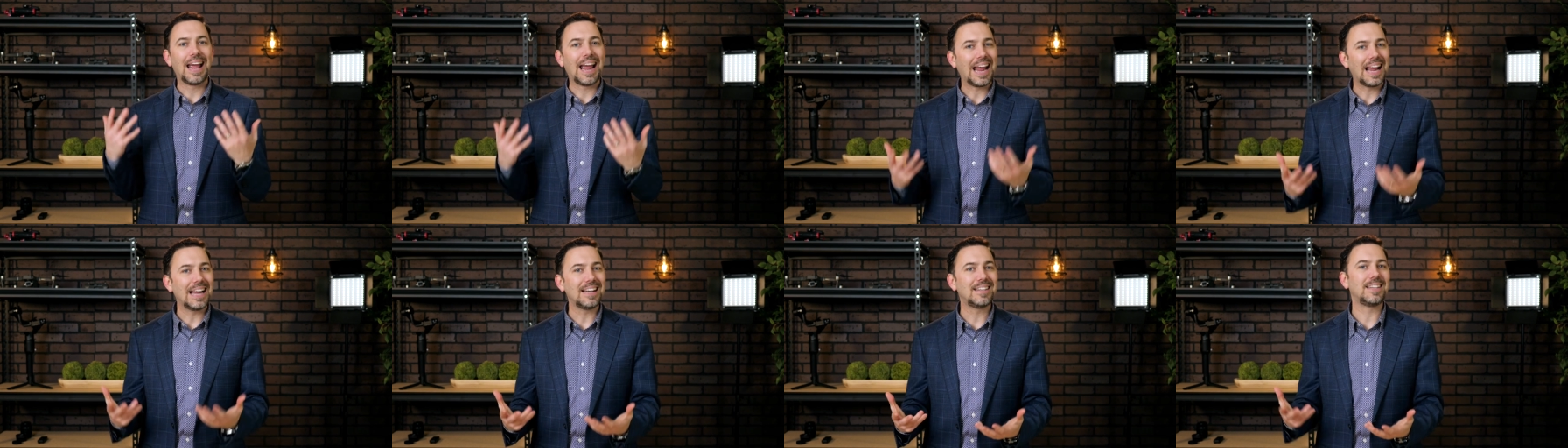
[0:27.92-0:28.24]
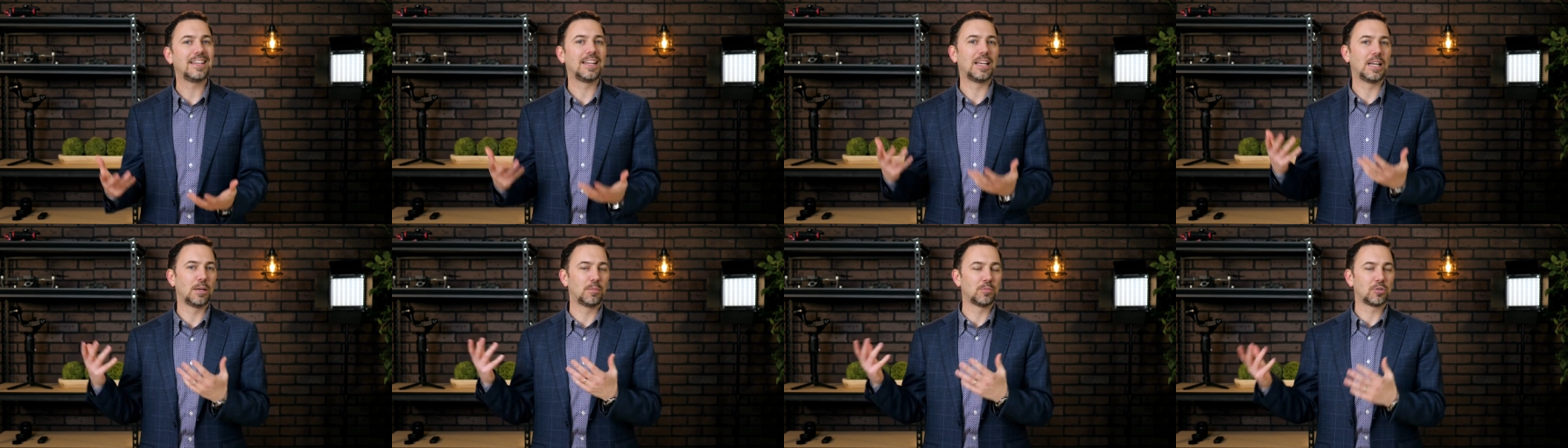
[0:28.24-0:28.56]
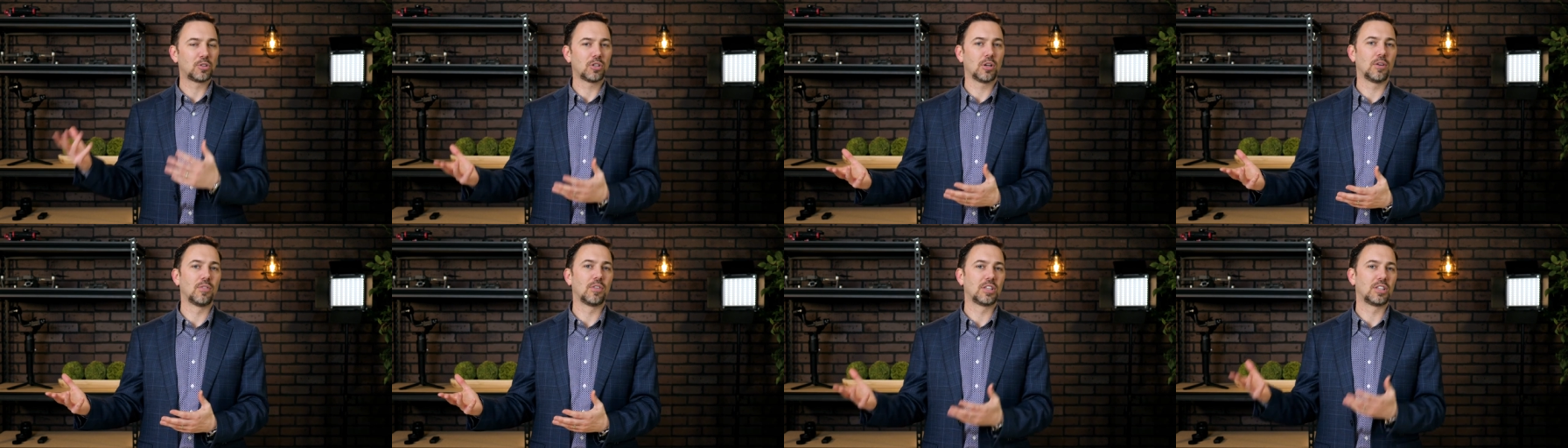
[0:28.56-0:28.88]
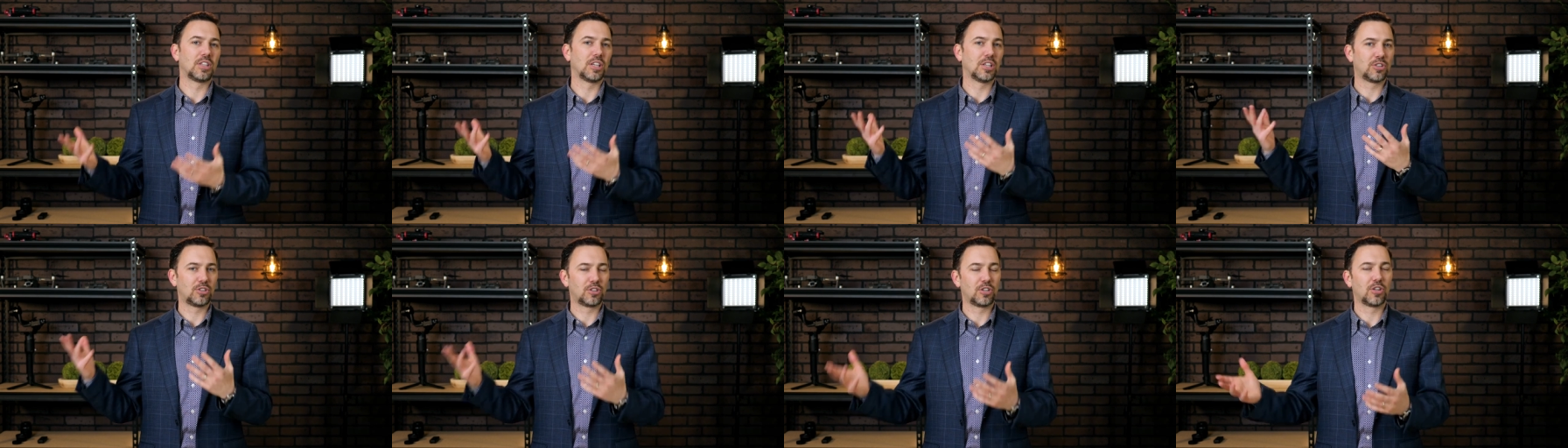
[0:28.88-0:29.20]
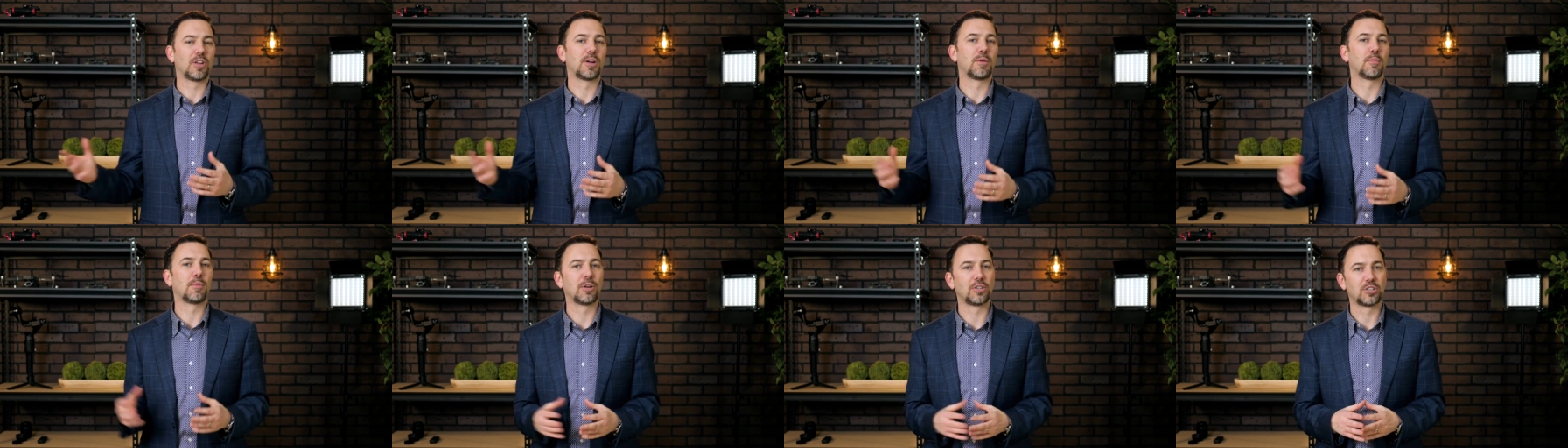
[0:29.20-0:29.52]
ATM services to
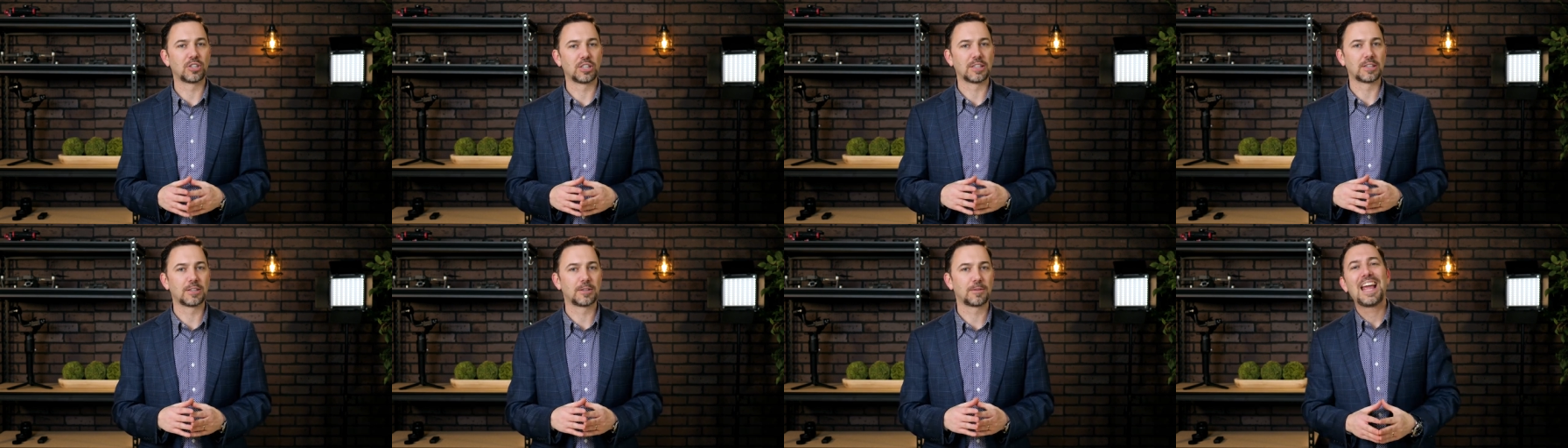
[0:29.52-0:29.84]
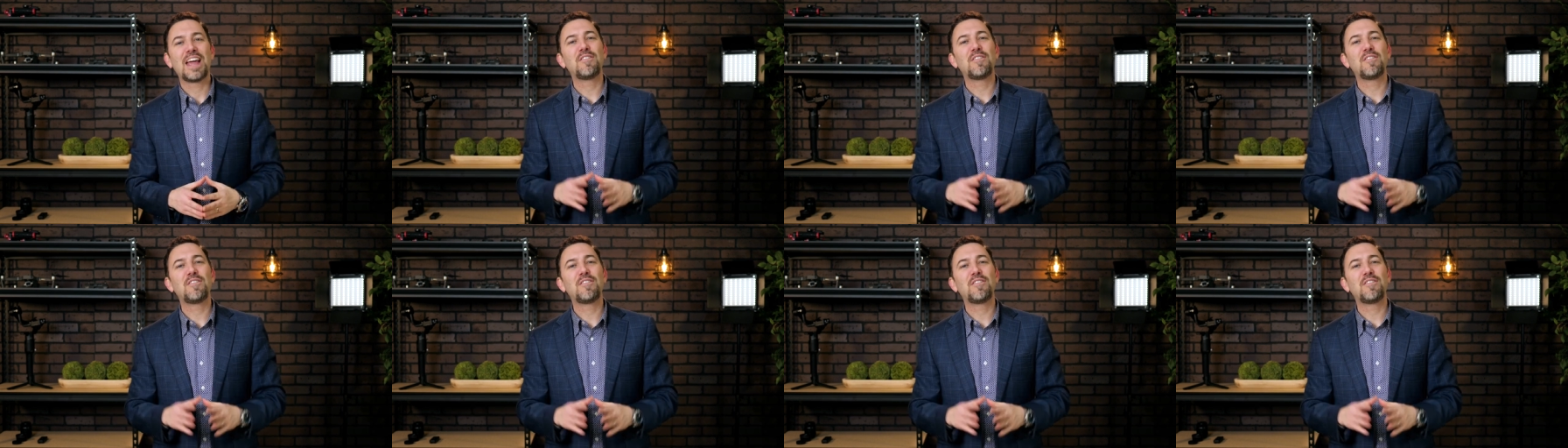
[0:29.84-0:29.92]
their merchants.